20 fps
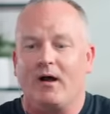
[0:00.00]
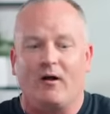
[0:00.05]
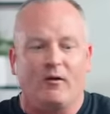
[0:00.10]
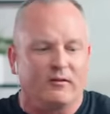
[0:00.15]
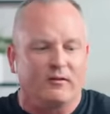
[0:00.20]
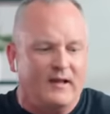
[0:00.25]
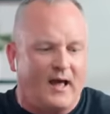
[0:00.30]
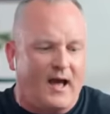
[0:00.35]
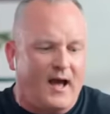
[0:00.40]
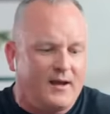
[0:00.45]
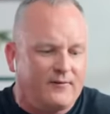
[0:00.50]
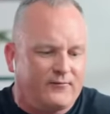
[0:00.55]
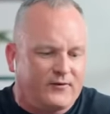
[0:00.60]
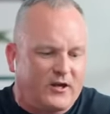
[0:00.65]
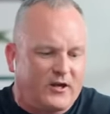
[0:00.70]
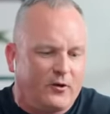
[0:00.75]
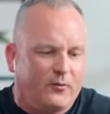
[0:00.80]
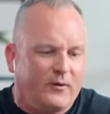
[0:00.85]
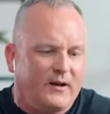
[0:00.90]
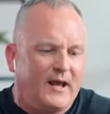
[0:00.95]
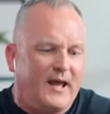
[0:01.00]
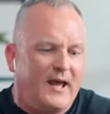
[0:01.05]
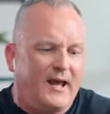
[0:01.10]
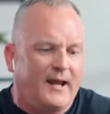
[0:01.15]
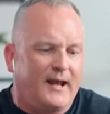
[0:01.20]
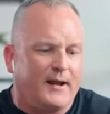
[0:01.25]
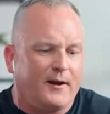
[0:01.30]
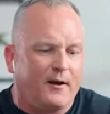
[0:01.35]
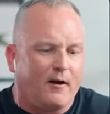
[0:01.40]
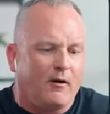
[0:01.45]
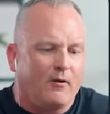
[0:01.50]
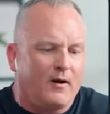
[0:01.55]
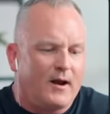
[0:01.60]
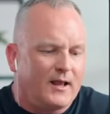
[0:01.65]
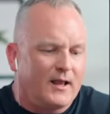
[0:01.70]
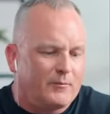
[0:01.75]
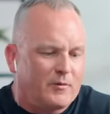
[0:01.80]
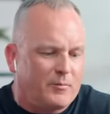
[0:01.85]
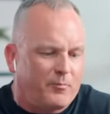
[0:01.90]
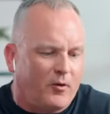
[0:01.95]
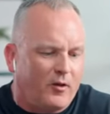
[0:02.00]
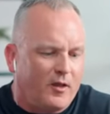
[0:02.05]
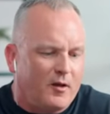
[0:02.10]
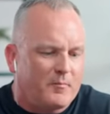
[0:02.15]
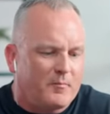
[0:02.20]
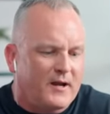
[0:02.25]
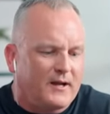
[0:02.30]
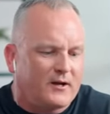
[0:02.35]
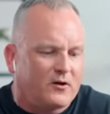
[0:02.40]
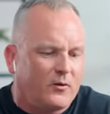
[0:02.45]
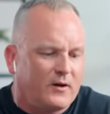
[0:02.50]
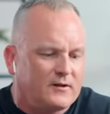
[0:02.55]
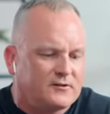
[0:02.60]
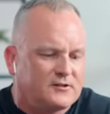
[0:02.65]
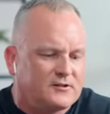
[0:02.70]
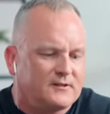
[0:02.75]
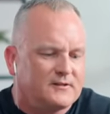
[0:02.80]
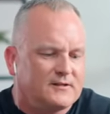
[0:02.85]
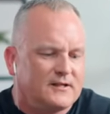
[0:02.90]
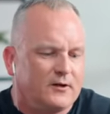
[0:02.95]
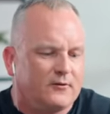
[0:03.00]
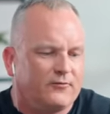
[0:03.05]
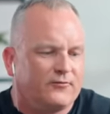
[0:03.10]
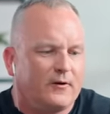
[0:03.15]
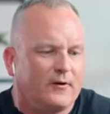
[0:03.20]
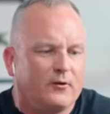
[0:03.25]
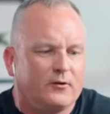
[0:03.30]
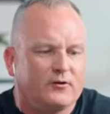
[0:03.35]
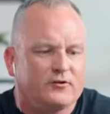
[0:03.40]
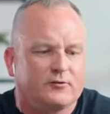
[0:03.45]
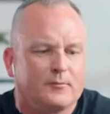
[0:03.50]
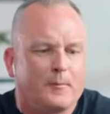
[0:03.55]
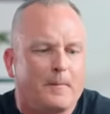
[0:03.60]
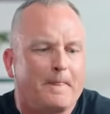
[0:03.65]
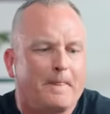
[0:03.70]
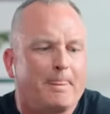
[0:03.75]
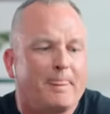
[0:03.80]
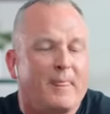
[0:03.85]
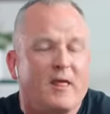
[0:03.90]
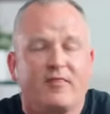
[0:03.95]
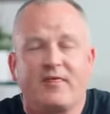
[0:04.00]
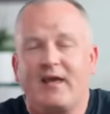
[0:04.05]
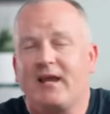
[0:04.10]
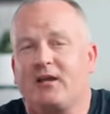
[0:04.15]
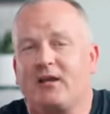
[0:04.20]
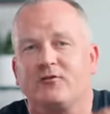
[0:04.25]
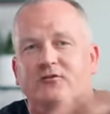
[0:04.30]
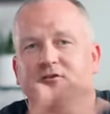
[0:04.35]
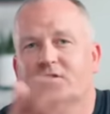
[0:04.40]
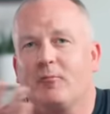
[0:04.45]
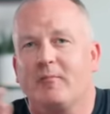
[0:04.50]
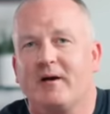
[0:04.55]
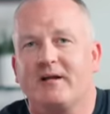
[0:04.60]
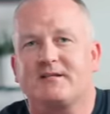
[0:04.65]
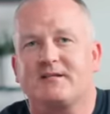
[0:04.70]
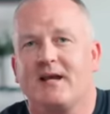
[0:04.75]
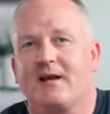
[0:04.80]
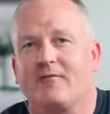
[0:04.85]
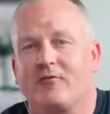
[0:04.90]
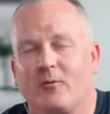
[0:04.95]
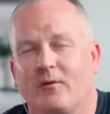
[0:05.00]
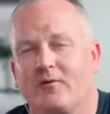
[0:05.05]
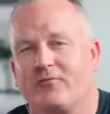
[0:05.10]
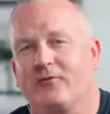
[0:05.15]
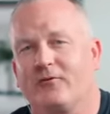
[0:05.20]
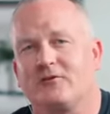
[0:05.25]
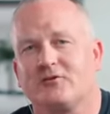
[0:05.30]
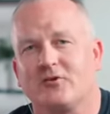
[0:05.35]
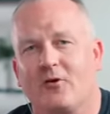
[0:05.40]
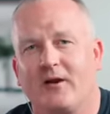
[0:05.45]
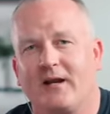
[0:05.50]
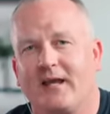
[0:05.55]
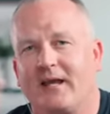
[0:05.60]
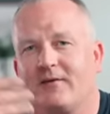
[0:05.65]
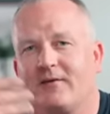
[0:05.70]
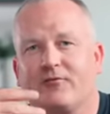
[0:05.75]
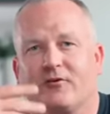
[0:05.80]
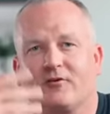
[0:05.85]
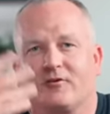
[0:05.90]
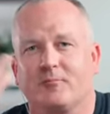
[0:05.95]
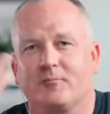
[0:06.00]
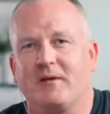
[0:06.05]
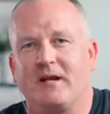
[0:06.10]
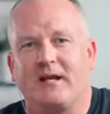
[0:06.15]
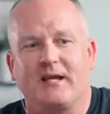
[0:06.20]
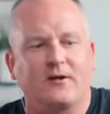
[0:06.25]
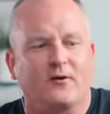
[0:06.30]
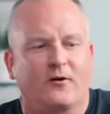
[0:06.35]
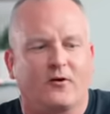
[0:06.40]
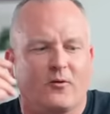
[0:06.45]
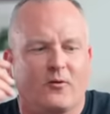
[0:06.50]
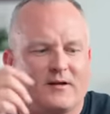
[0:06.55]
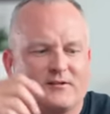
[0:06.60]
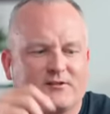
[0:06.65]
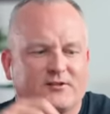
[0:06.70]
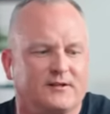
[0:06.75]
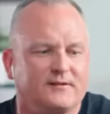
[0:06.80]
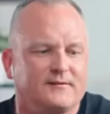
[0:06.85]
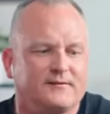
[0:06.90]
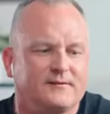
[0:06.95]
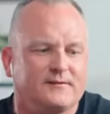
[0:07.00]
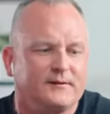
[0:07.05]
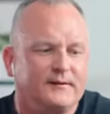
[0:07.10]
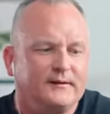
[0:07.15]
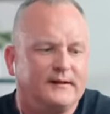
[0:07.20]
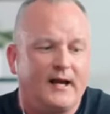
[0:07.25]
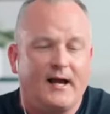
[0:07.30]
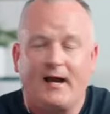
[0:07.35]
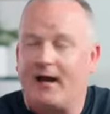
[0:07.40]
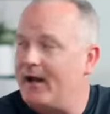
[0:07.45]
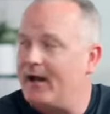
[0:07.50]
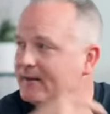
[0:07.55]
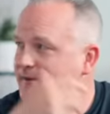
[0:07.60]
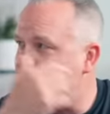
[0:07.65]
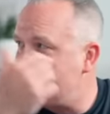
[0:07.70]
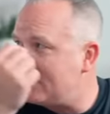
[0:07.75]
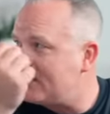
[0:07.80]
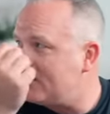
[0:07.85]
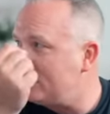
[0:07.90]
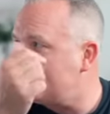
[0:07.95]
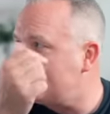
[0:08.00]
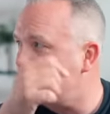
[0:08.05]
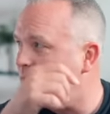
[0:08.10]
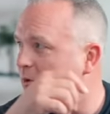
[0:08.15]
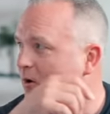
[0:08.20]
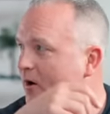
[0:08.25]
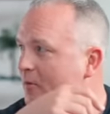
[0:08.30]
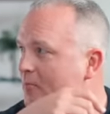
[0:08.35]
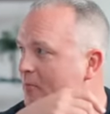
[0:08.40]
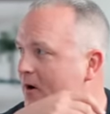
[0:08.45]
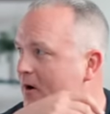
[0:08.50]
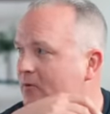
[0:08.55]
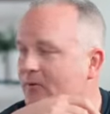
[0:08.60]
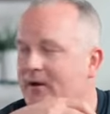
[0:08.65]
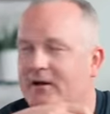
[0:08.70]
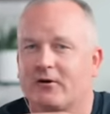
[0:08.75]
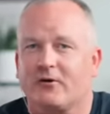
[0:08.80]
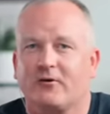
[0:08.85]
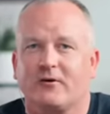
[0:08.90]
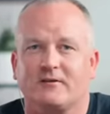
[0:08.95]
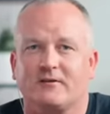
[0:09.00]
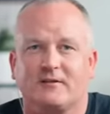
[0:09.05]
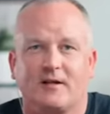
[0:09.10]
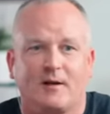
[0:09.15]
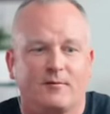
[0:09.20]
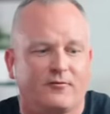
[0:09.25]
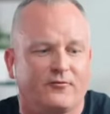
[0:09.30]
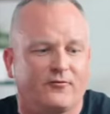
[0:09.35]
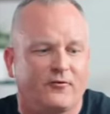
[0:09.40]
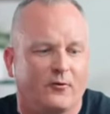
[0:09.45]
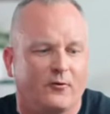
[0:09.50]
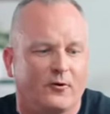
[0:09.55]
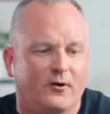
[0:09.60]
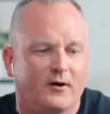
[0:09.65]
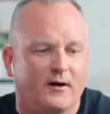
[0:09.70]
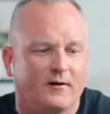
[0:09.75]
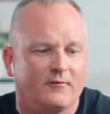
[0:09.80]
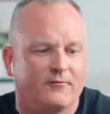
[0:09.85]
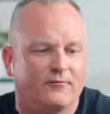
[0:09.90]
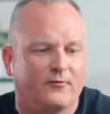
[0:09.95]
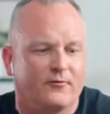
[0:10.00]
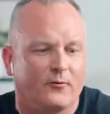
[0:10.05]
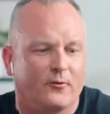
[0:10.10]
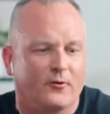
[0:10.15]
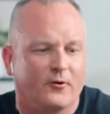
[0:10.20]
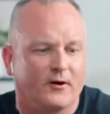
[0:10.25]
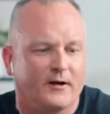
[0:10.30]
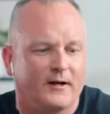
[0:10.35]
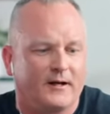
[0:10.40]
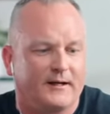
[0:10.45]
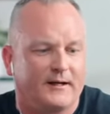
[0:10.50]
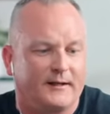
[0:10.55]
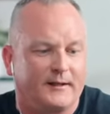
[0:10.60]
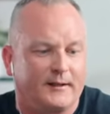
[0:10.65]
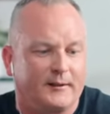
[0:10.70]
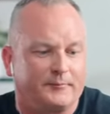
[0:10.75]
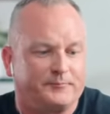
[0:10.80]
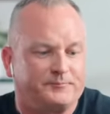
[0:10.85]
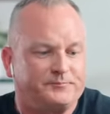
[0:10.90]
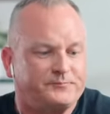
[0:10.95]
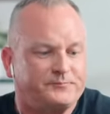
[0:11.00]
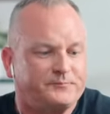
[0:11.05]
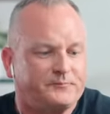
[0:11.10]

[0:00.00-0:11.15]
Well, live Q&A. All right, let me pull up my questions here, folks. Thank you so much, everyone, for joining and for submitting your questions. Uh, and thank you to our moderator, Christos, for, for uh,